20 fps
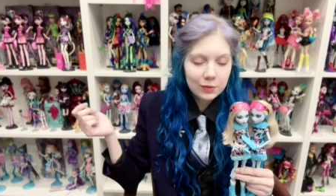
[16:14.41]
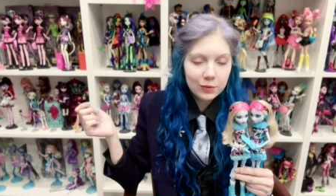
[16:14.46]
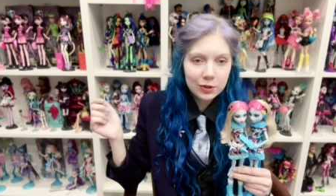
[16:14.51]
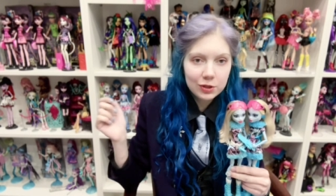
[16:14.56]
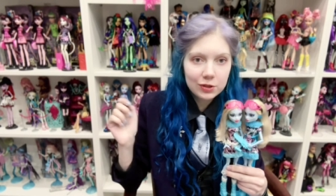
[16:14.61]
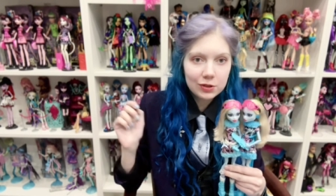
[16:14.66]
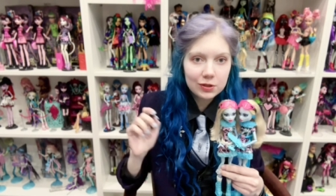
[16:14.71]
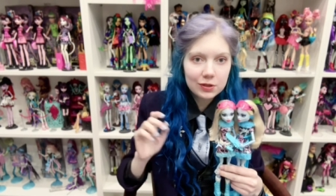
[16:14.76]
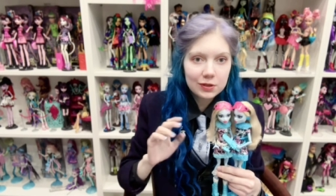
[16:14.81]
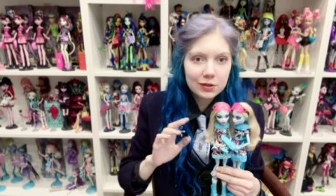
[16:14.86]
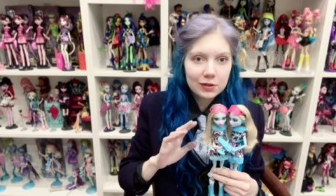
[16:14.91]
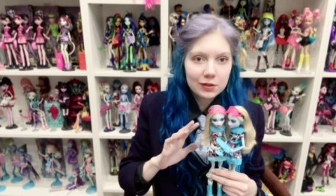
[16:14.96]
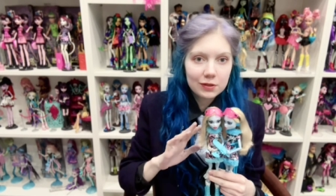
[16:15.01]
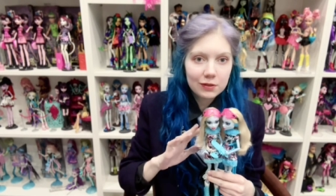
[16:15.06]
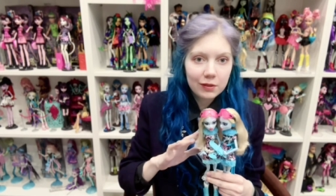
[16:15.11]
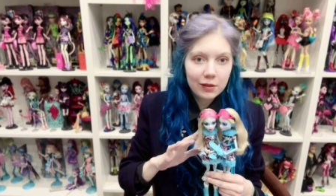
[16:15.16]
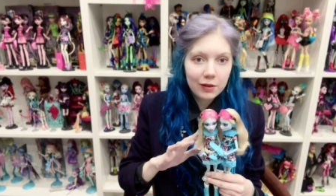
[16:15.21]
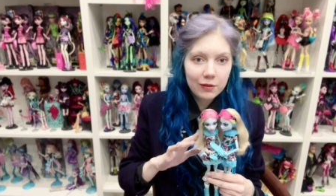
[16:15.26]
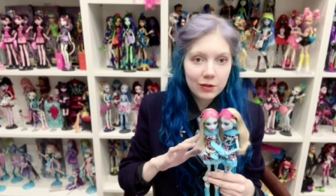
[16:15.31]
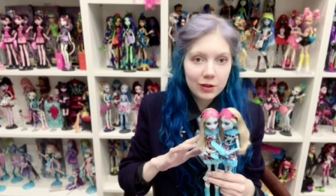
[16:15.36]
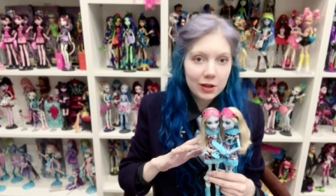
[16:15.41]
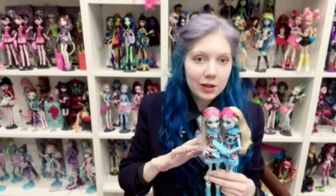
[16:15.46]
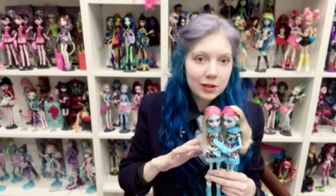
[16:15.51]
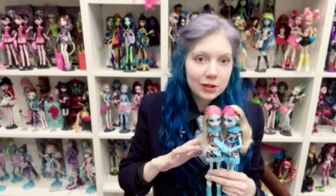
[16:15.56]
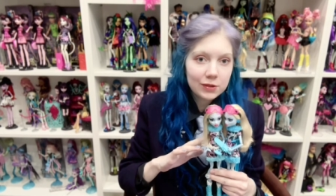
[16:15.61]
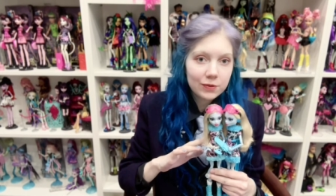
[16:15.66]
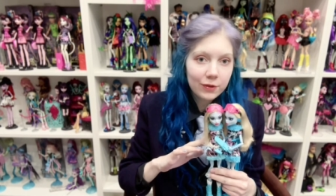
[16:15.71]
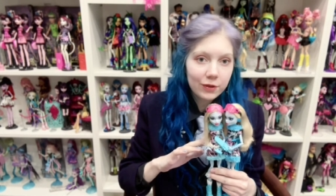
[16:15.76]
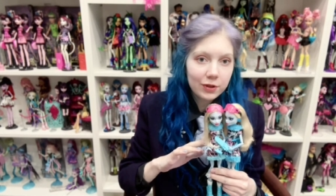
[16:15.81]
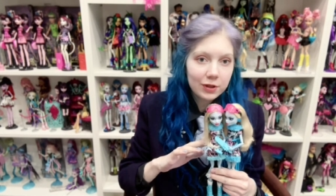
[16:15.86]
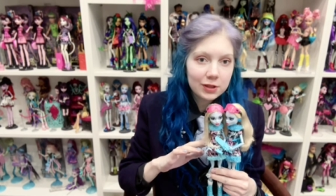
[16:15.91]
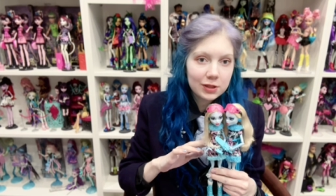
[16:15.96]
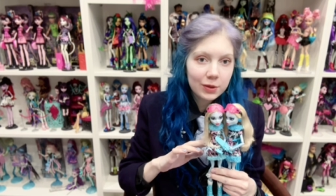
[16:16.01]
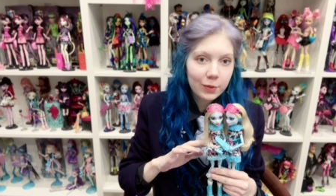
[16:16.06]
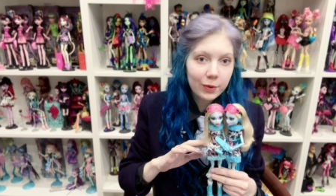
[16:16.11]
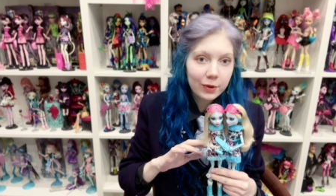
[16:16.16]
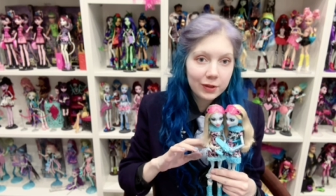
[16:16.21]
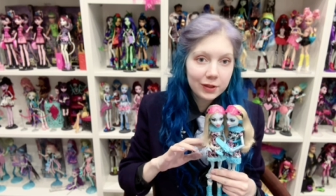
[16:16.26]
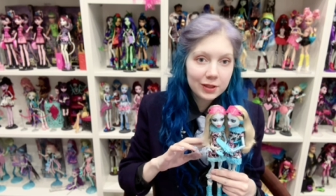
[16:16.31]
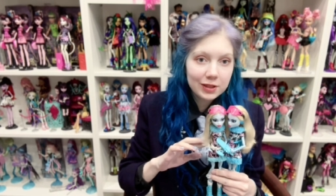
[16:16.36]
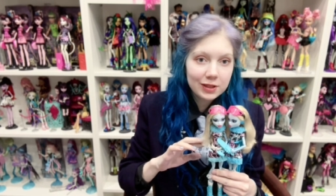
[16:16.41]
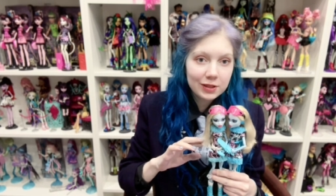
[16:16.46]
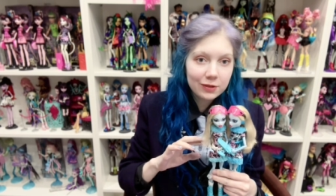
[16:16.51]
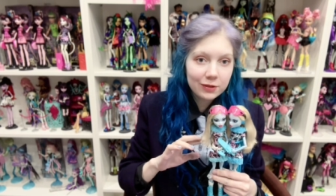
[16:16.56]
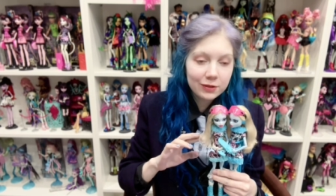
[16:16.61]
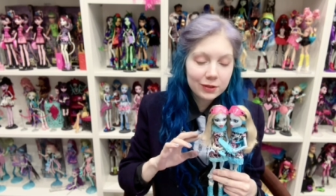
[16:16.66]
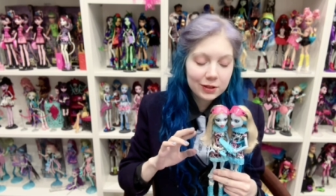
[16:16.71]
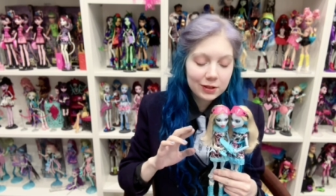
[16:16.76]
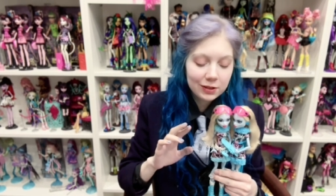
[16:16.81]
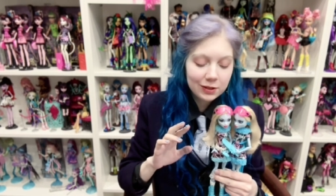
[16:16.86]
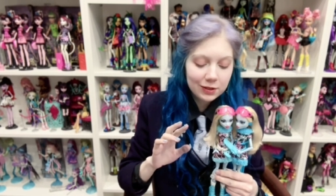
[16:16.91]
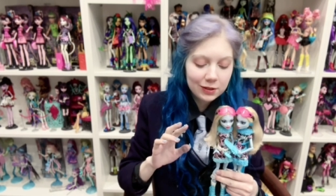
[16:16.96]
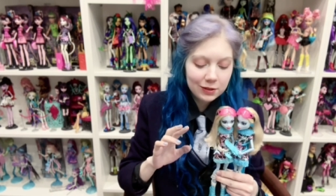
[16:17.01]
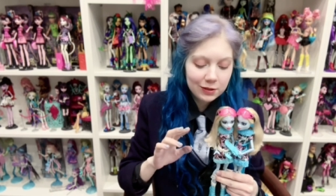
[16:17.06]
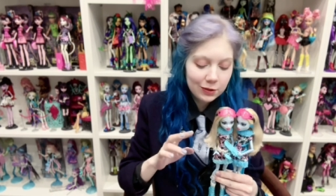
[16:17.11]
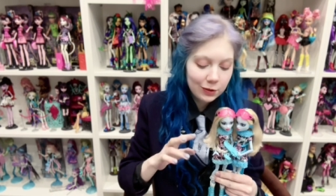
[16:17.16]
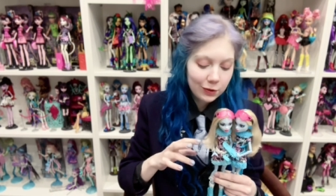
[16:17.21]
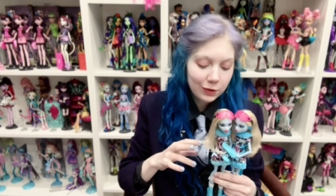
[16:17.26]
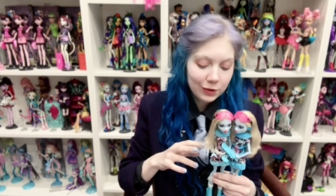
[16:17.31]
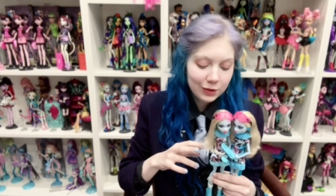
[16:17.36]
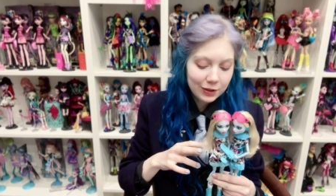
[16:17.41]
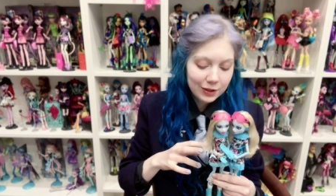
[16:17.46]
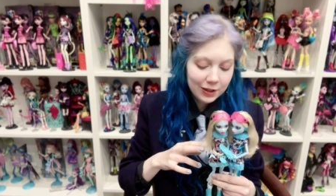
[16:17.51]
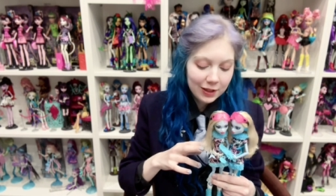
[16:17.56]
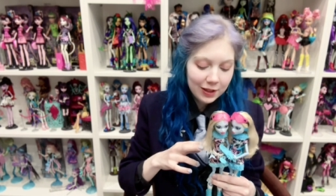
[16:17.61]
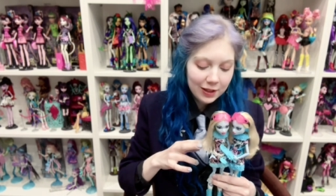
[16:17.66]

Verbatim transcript: which is very nice for this quality of the doll.